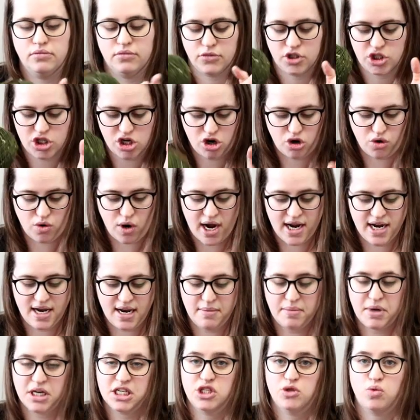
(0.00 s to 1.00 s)
So I
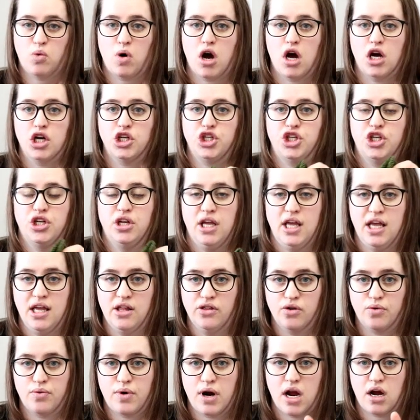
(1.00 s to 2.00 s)
knit my swatch
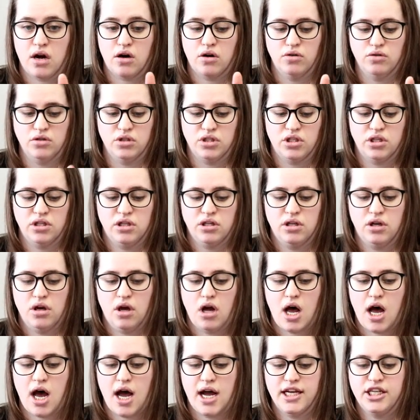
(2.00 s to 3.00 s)
in the round.
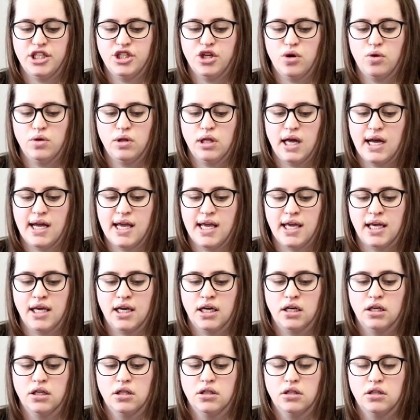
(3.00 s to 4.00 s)
I don't like
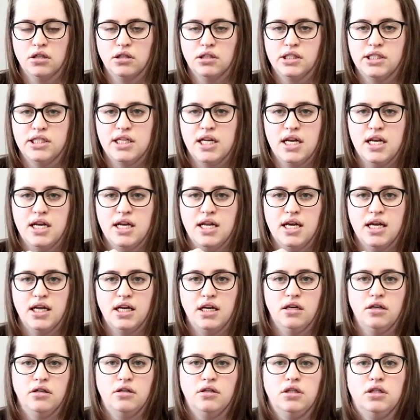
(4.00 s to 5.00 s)
to
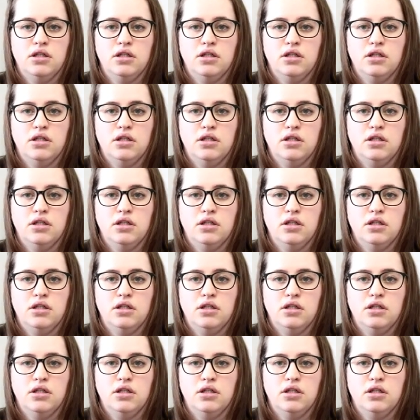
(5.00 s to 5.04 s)
knit